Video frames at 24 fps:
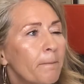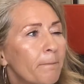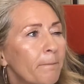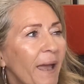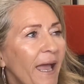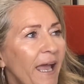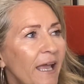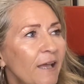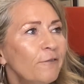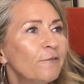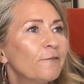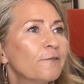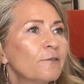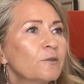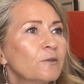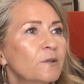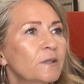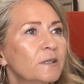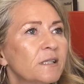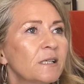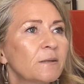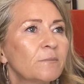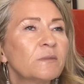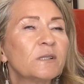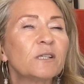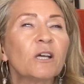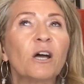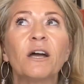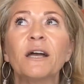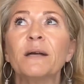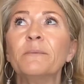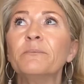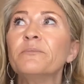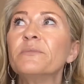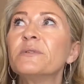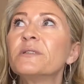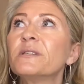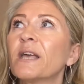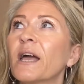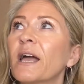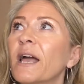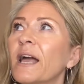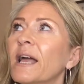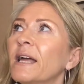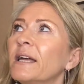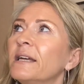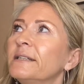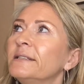painful sometimes
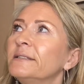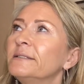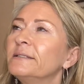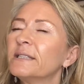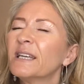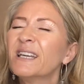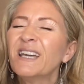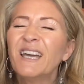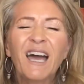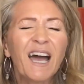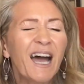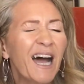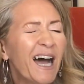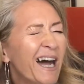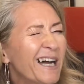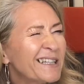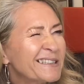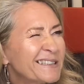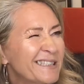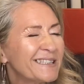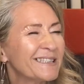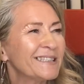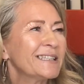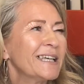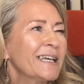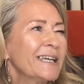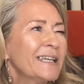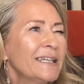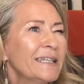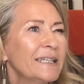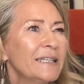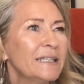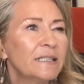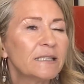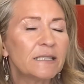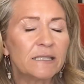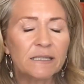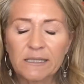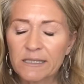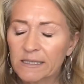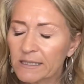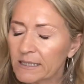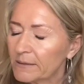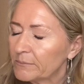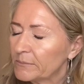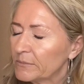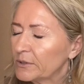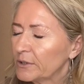and unsettling to
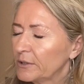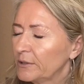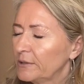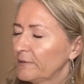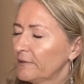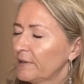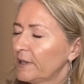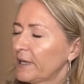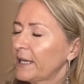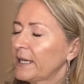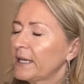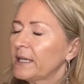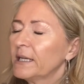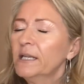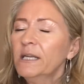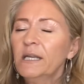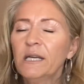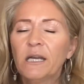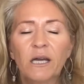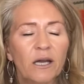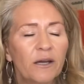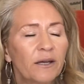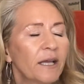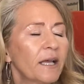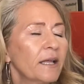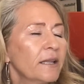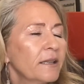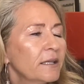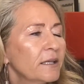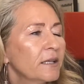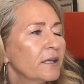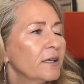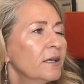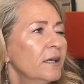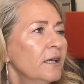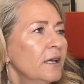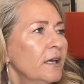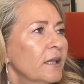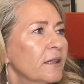some degree. Okay, thank you.